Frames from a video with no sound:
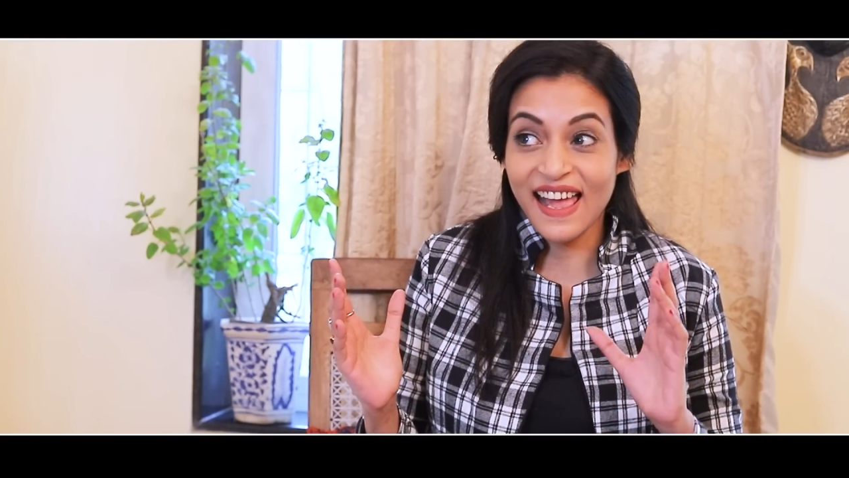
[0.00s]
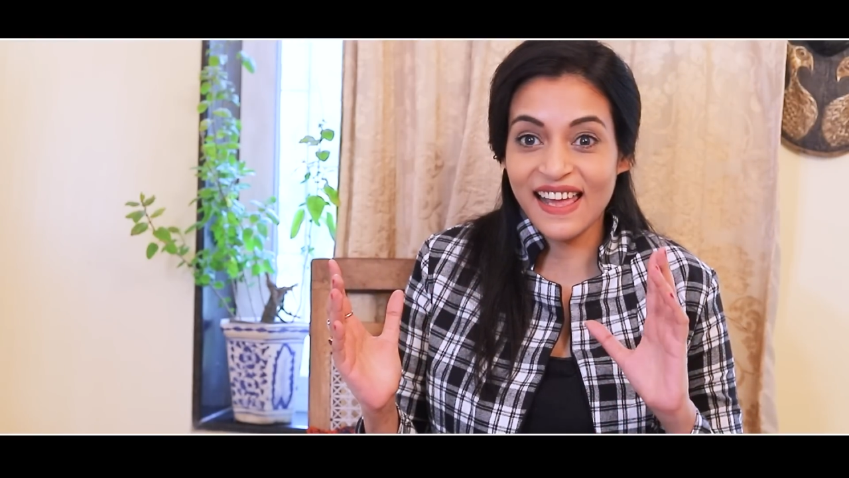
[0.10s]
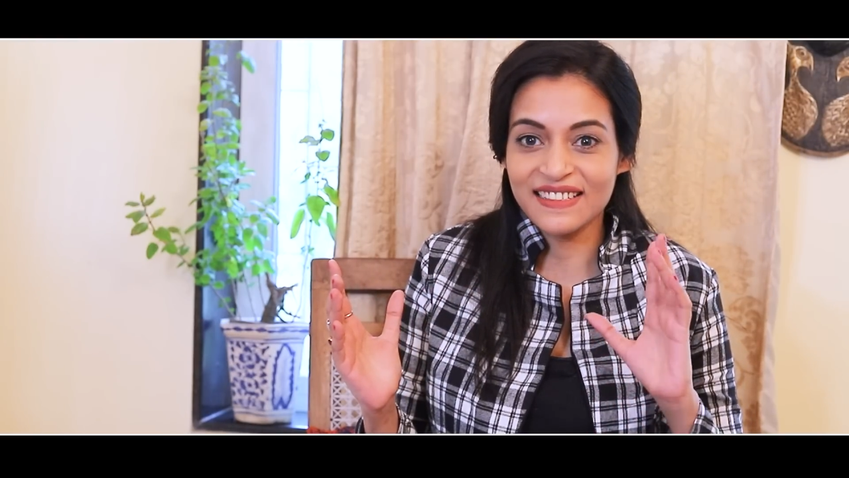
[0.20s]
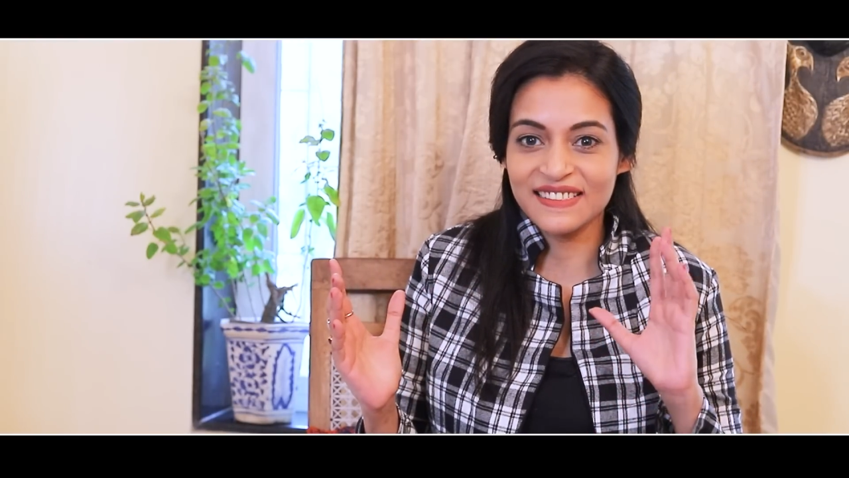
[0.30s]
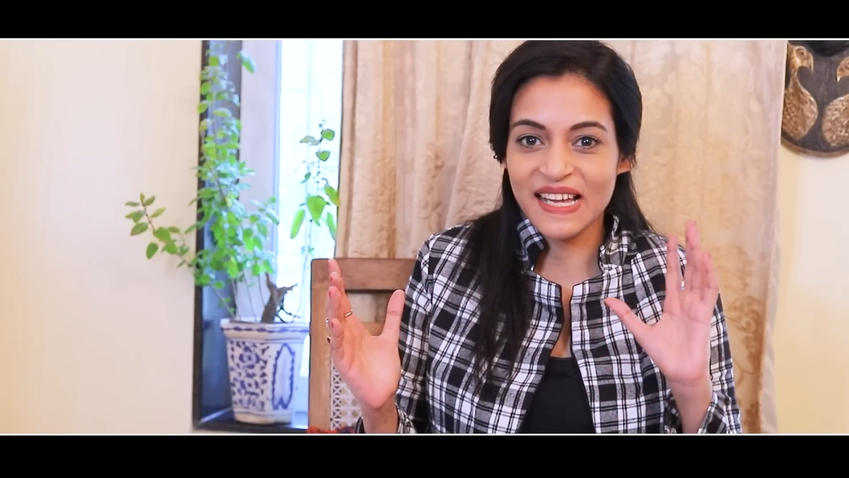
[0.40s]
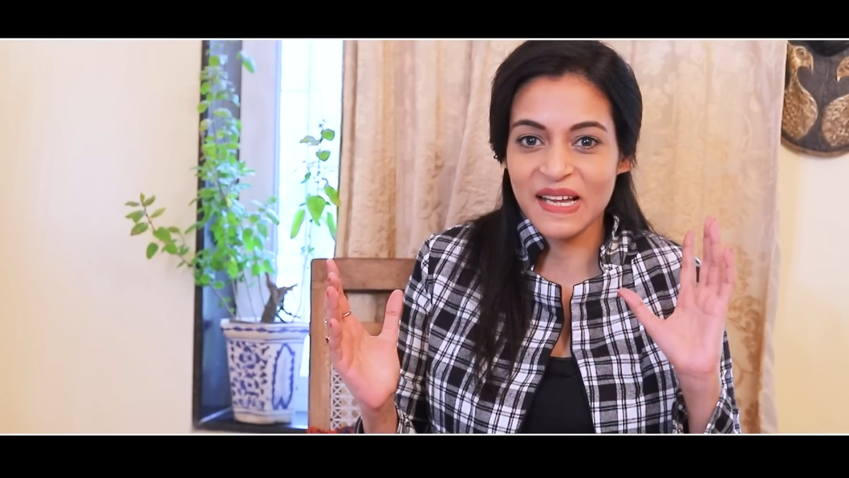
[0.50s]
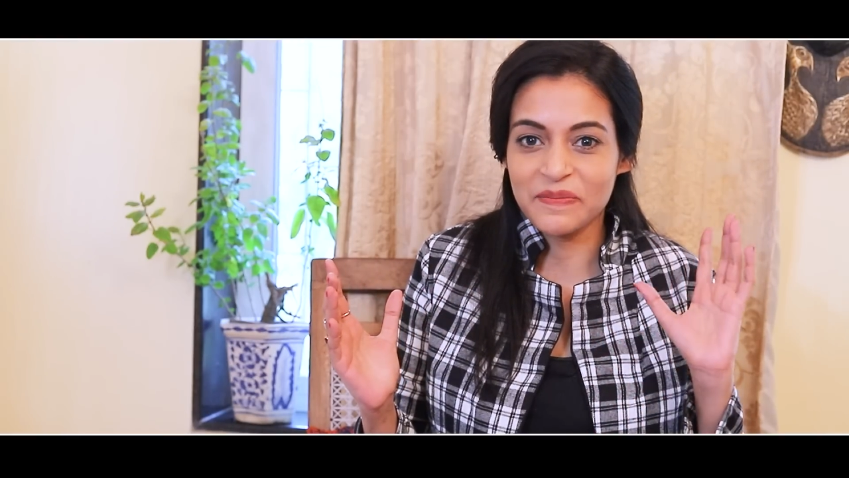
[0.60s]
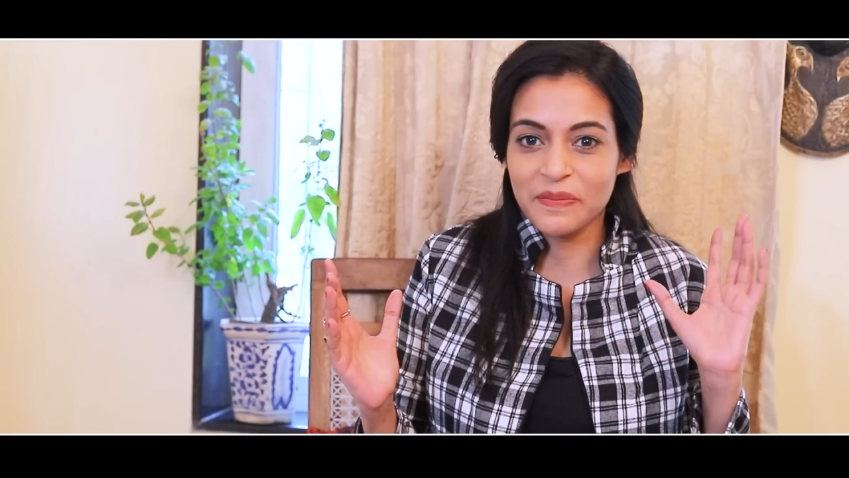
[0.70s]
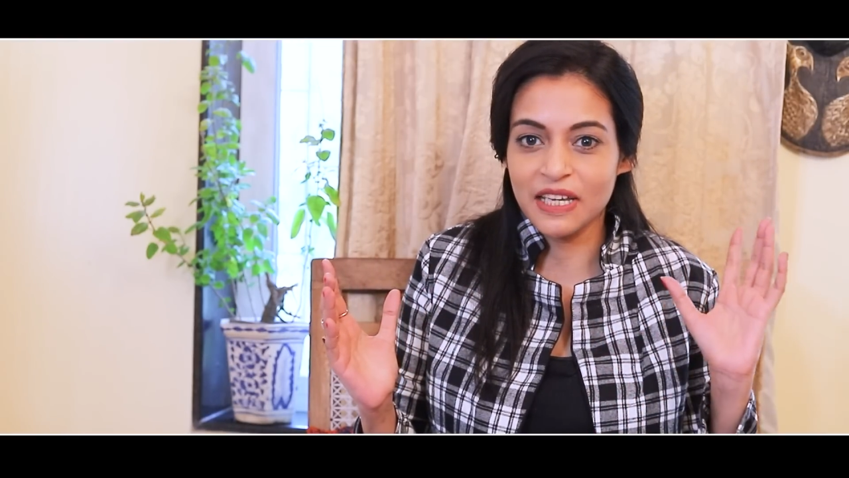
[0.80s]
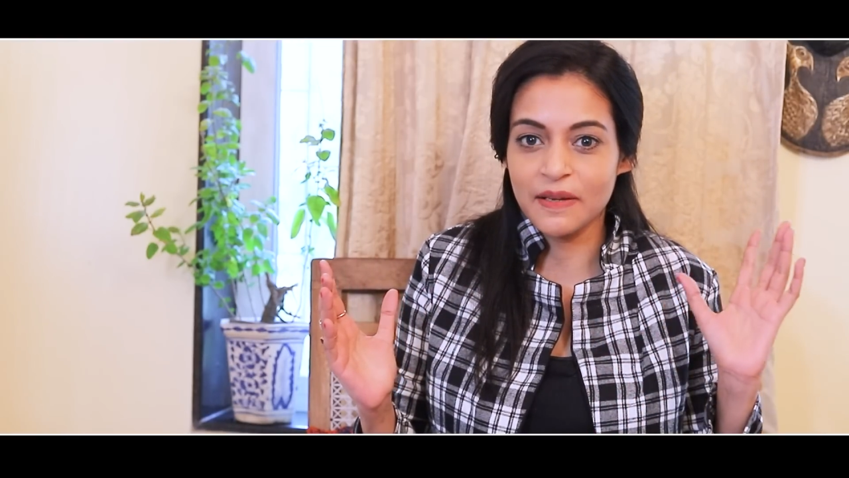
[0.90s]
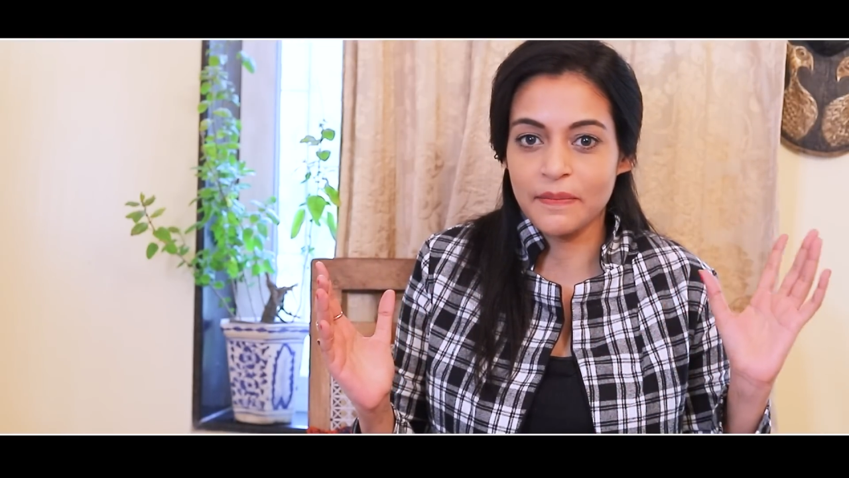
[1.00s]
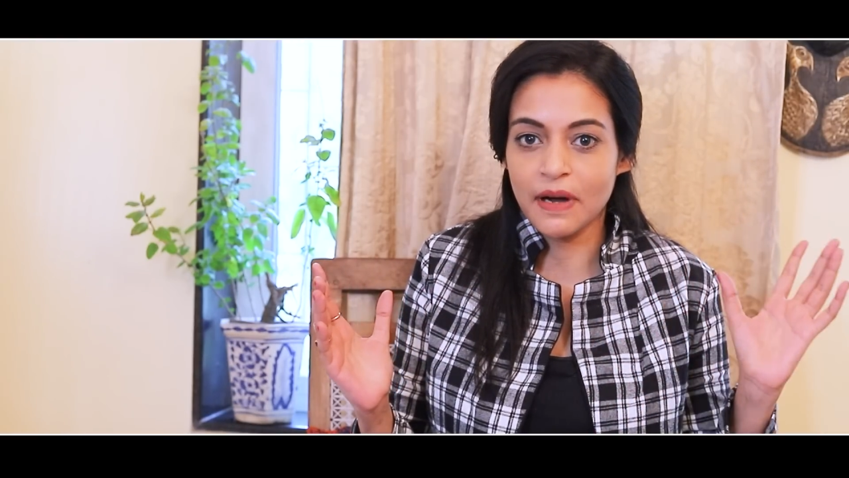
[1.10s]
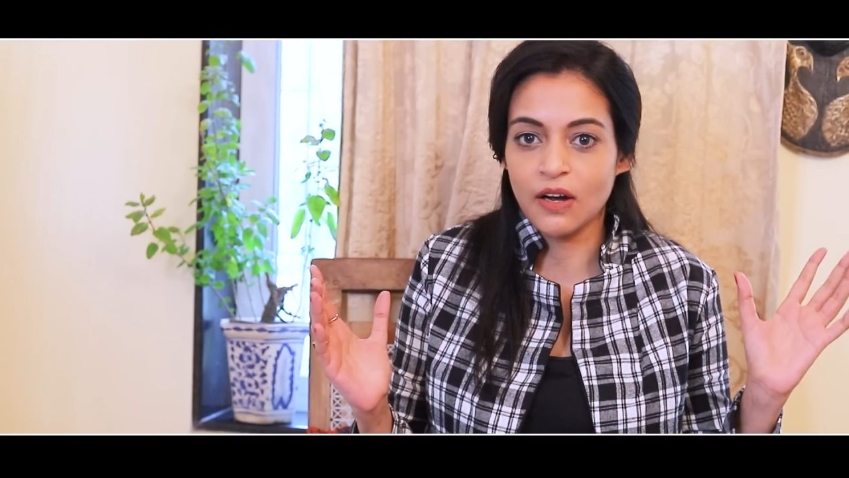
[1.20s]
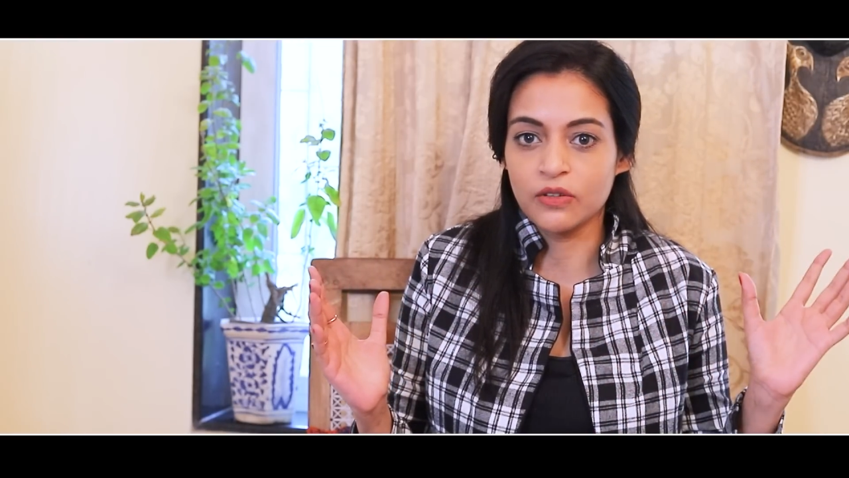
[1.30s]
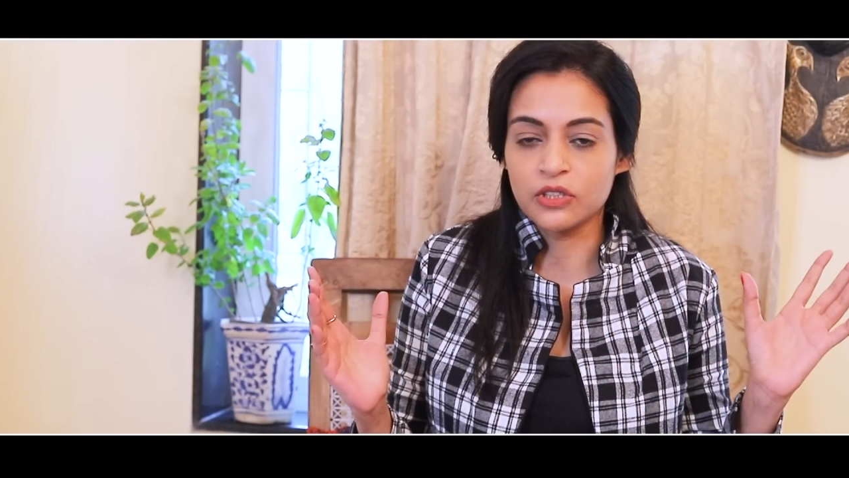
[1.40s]
and That Big
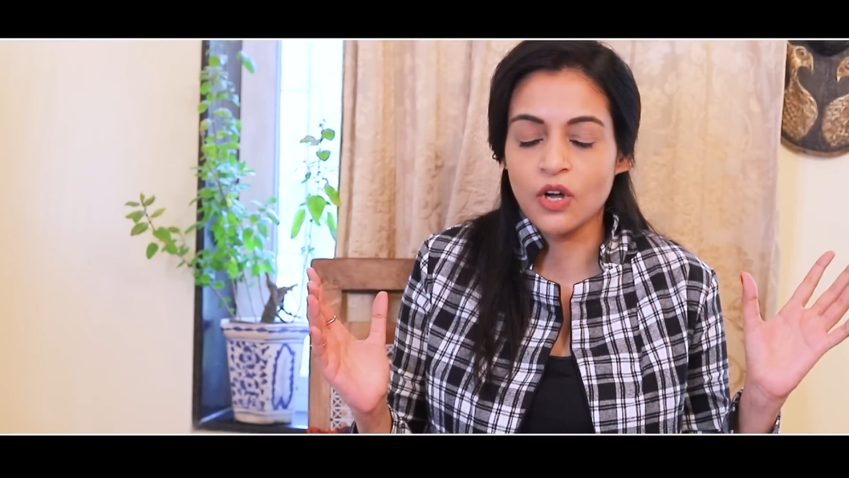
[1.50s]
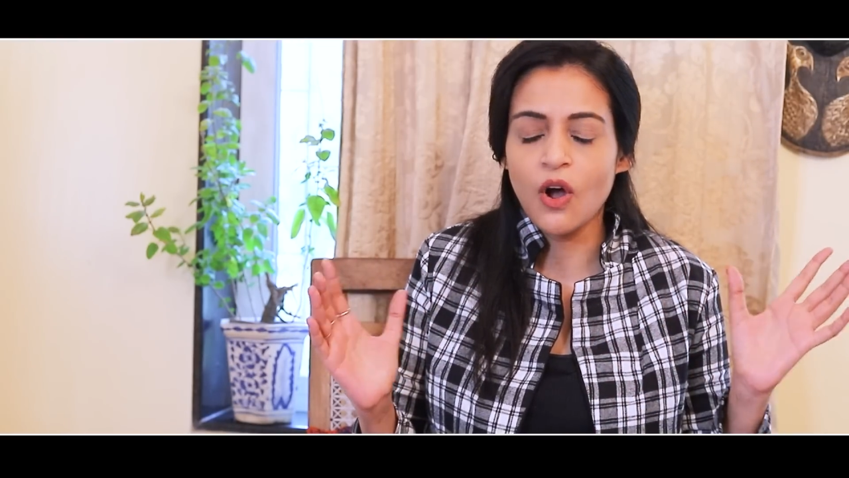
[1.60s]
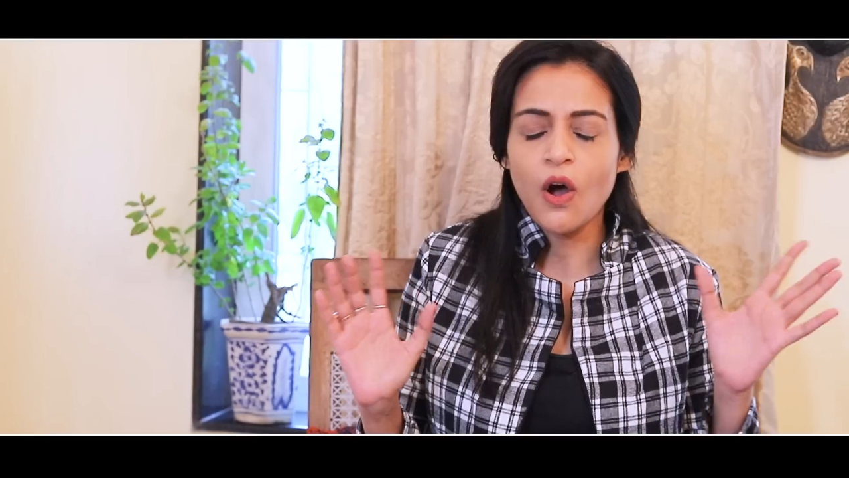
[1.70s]
Mouth.